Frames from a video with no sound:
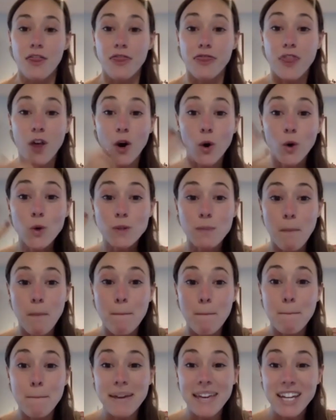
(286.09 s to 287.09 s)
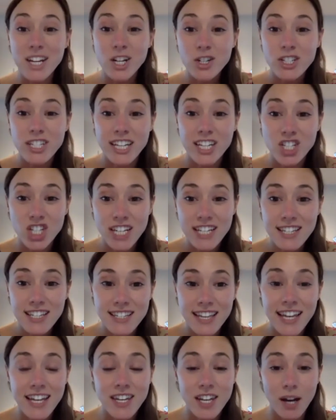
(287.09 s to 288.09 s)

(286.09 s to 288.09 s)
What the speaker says: Those bigger digits and